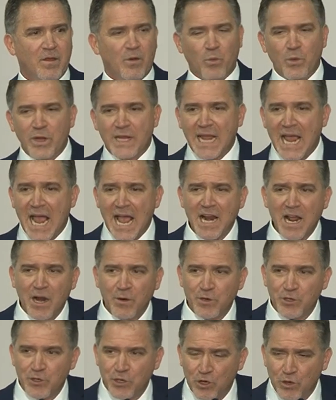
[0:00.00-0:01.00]
We cannot
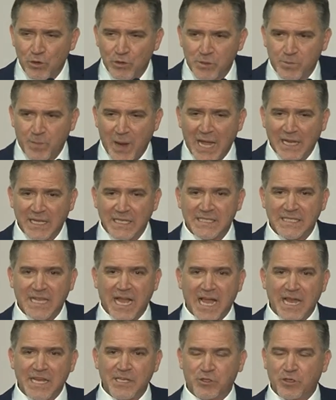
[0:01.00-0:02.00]
reduce
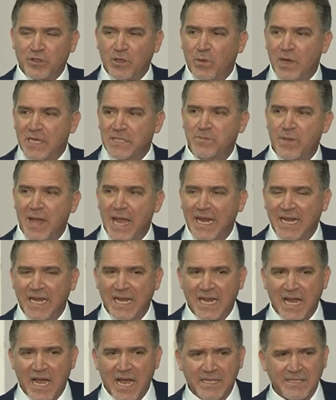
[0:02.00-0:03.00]
Palestine to the West Bank
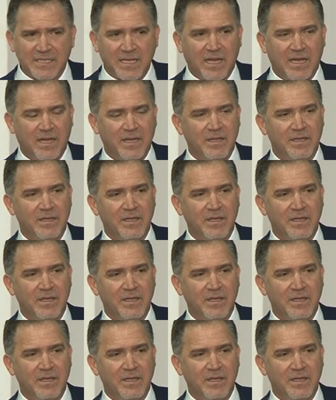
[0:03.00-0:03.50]
and Gaza